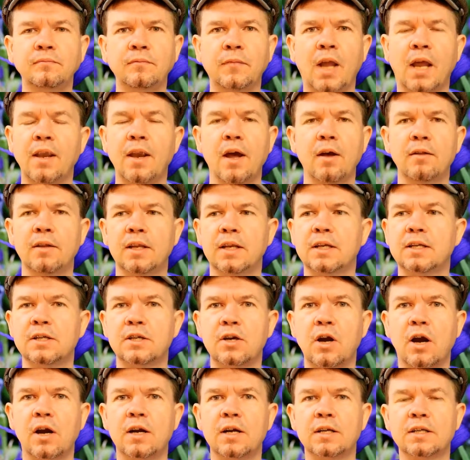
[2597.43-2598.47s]
the
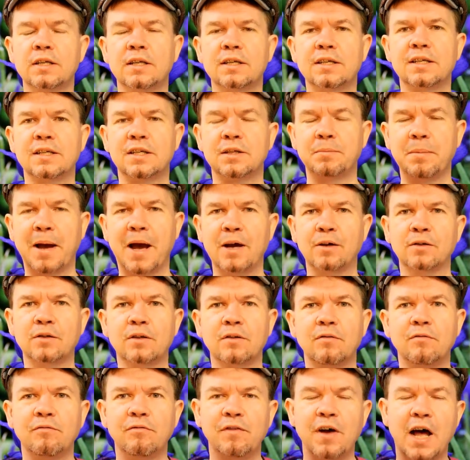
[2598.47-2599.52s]
Lazaris spouse
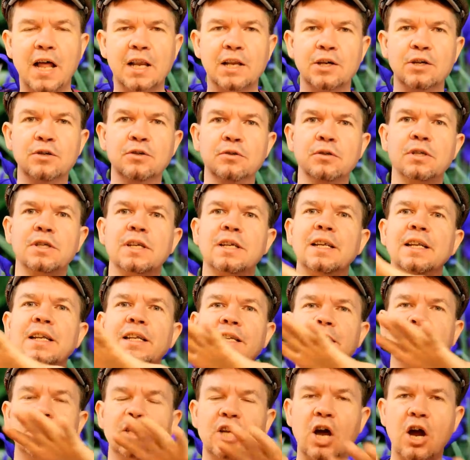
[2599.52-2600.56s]
follows
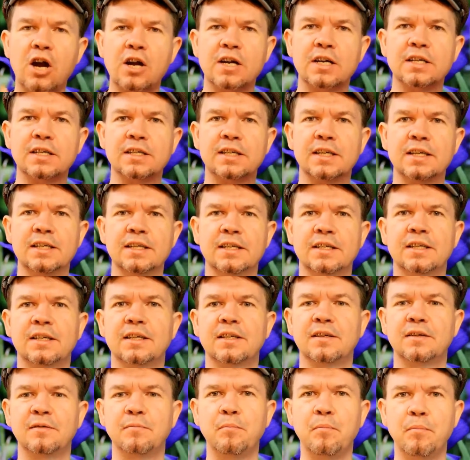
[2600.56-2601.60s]
Lazaris's
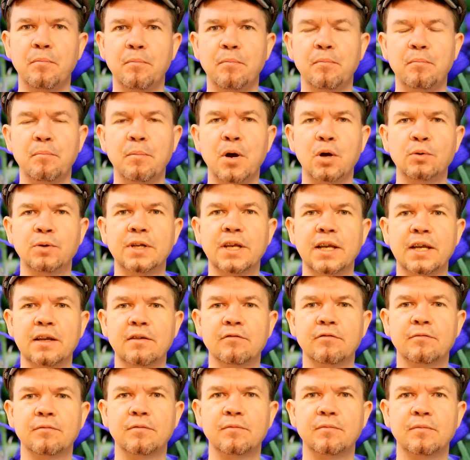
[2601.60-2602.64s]

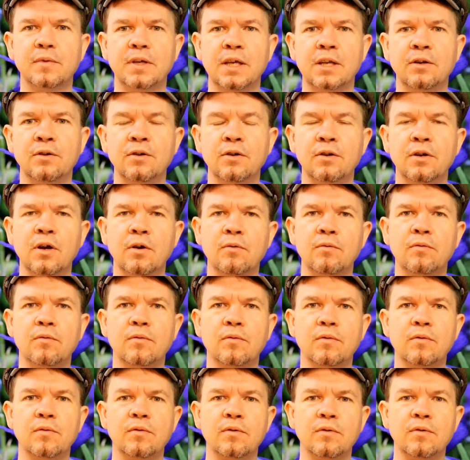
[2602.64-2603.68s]
motif.
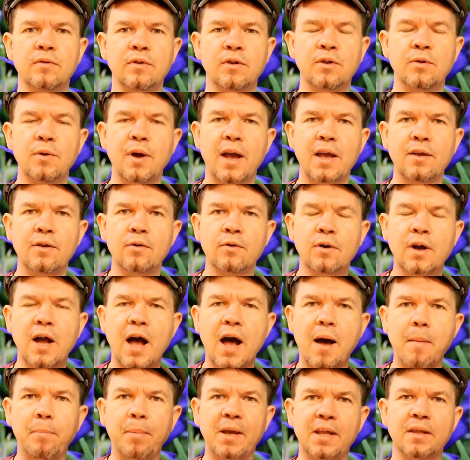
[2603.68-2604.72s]
You
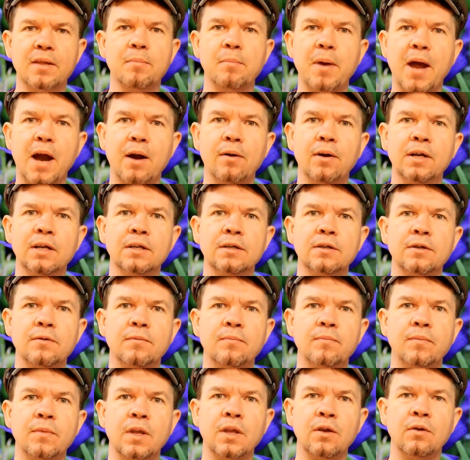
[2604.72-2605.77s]
copy the parent.
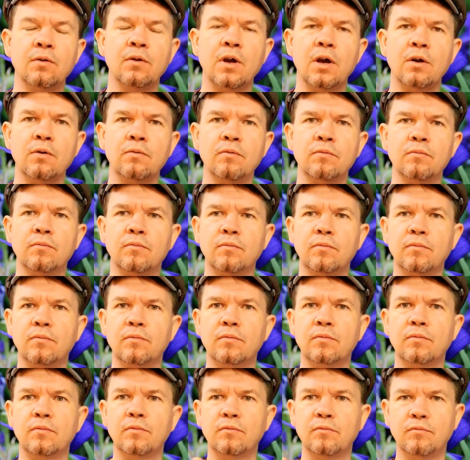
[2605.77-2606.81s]
You don't
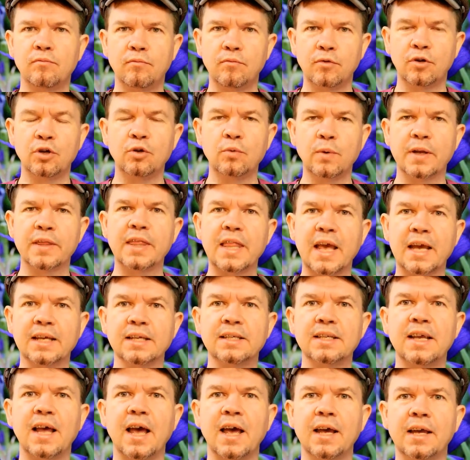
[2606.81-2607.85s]
do what they
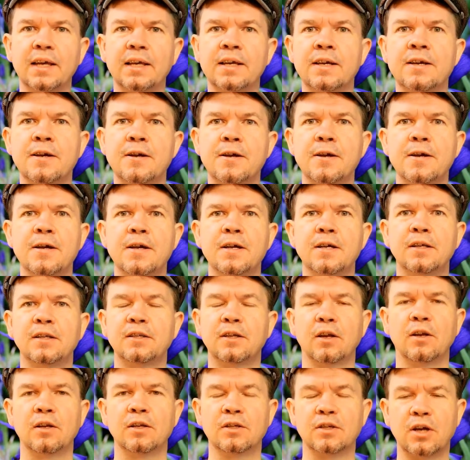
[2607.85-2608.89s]
say.
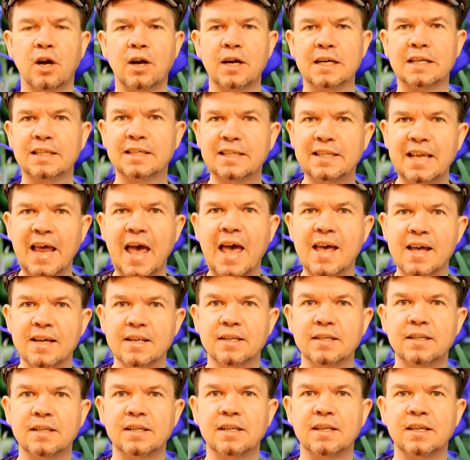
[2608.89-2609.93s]
So Lazaris
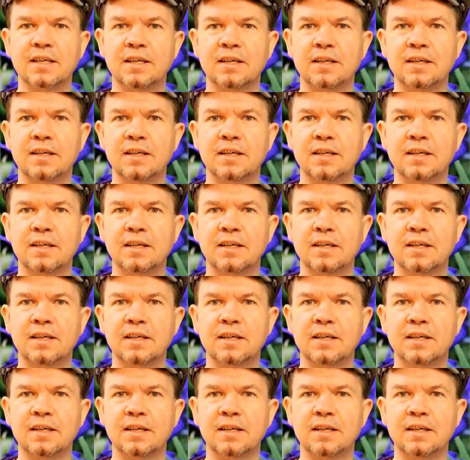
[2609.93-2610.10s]
says